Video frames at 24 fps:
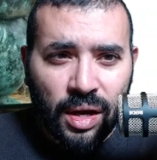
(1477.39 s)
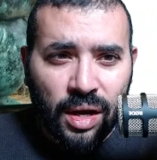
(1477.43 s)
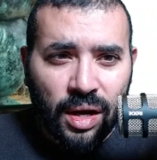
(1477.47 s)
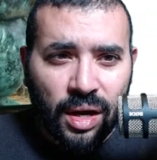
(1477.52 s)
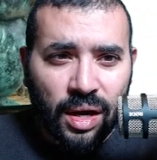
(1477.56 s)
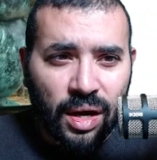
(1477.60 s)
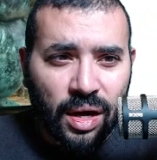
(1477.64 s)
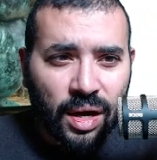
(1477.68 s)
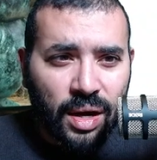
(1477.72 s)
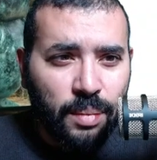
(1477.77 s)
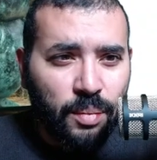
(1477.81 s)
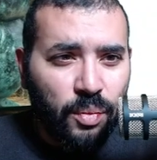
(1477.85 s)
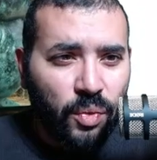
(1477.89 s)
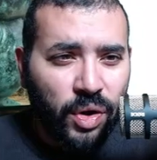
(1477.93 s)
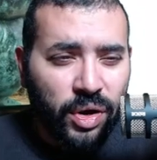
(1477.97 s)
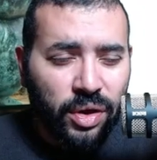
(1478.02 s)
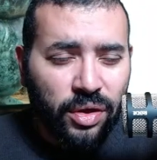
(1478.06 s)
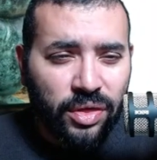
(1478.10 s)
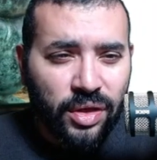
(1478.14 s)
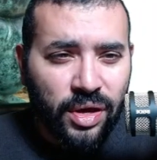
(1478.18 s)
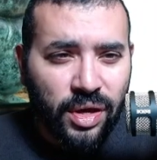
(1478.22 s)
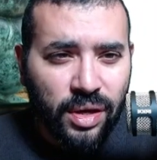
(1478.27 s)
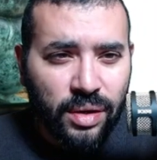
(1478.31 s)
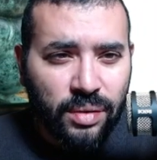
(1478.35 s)
Um, what are
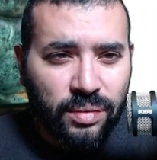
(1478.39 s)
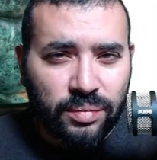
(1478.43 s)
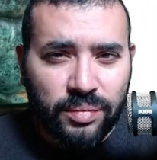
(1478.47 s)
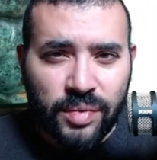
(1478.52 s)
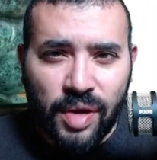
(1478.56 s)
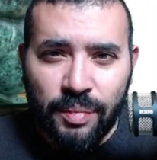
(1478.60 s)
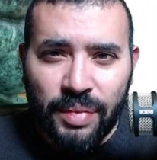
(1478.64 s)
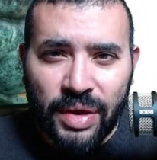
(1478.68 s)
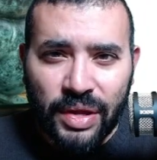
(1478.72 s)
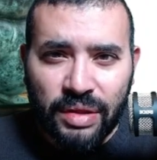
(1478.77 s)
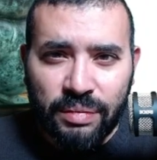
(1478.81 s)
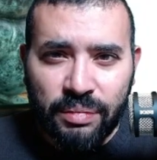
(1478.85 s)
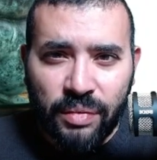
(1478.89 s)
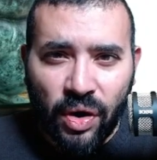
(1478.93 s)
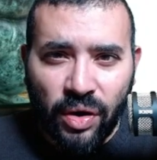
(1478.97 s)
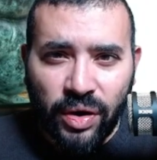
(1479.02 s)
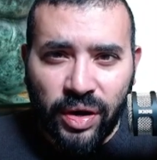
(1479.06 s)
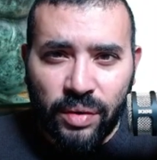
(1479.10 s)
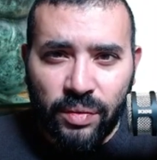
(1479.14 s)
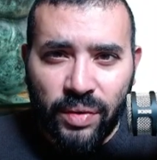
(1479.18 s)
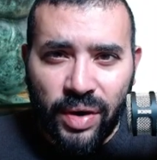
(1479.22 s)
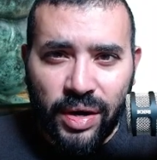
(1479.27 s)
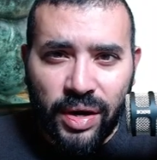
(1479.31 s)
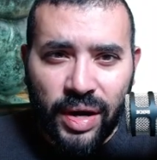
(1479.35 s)
you thinking about the
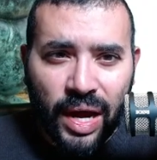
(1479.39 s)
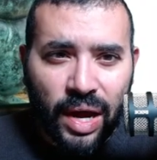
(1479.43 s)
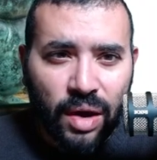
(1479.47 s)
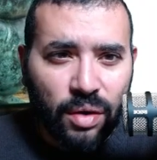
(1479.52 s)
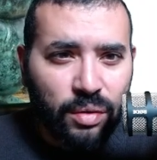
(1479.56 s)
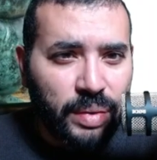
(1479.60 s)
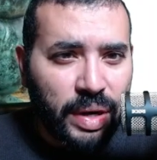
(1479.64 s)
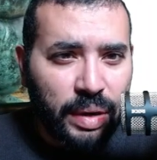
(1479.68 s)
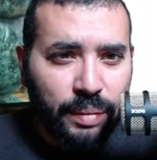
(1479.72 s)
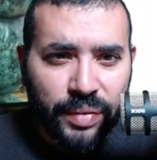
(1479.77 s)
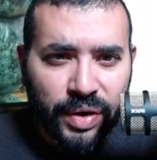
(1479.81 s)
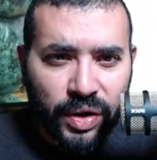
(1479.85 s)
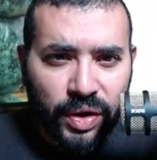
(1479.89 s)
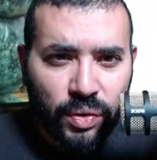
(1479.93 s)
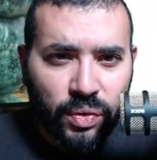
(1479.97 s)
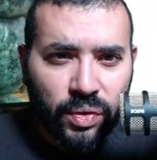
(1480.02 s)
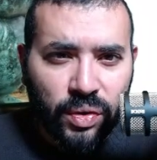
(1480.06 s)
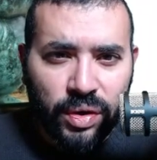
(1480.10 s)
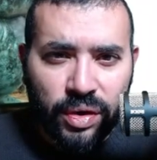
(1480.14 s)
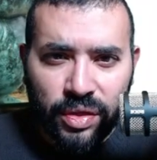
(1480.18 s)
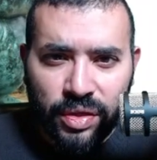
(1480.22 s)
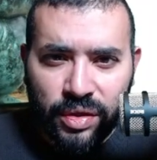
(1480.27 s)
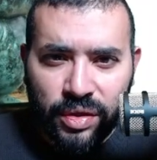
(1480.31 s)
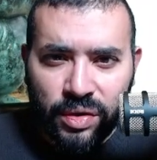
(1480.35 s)
market right now about
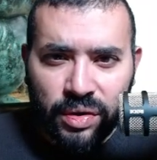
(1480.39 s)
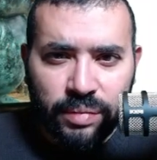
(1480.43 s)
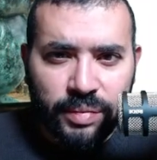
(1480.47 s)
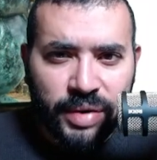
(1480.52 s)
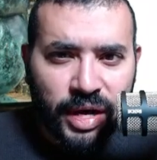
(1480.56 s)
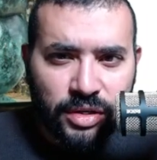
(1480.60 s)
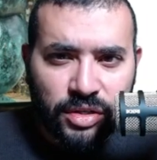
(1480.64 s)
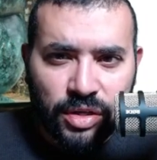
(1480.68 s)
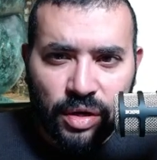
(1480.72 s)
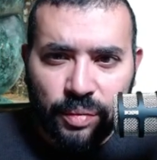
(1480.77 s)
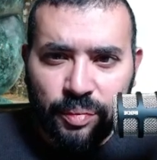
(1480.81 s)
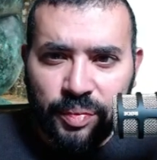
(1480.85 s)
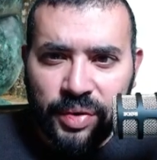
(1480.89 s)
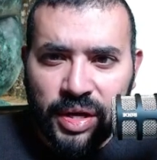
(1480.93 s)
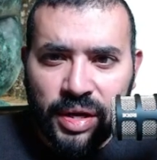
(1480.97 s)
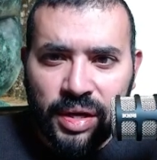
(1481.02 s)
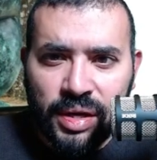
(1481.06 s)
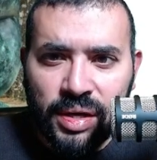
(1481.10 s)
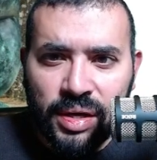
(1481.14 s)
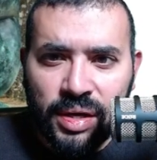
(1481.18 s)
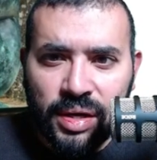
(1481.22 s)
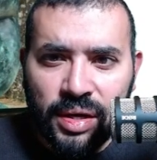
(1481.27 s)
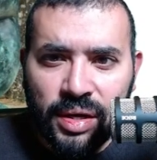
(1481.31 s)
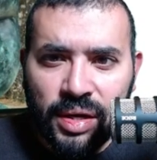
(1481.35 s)
Bitcoin, Ethereum,
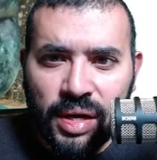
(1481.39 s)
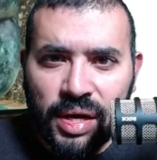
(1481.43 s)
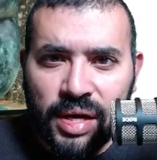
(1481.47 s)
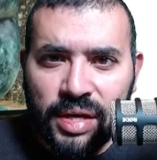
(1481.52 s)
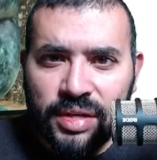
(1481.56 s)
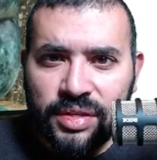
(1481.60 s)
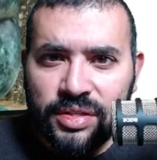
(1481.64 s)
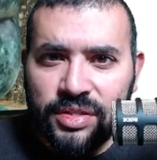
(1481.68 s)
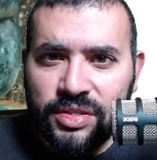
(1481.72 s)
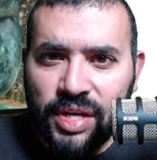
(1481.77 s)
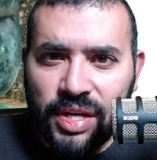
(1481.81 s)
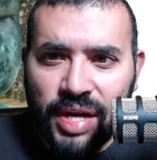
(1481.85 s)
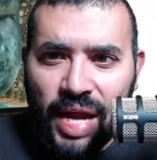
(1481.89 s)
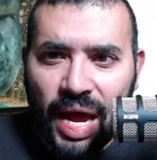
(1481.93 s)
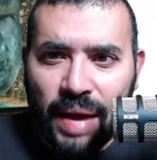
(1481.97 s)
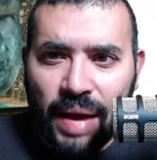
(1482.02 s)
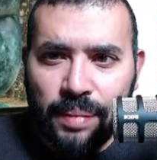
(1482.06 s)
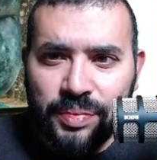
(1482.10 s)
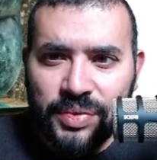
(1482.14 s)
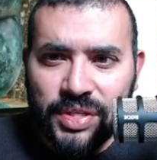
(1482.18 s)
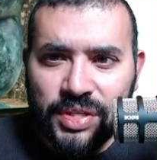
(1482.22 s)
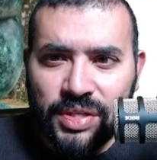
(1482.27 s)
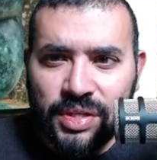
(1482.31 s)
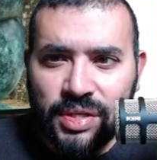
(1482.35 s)
XRP,
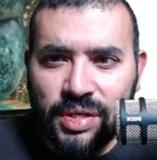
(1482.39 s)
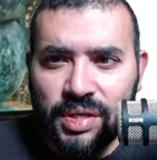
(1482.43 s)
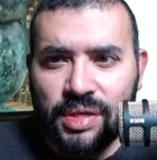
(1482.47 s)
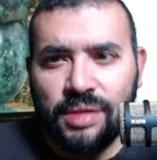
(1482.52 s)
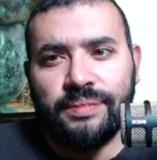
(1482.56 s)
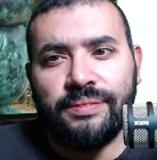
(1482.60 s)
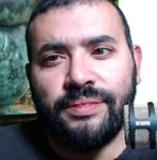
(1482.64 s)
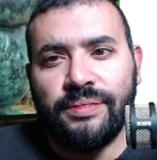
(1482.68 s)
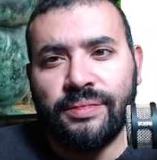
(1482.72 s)
Synapse,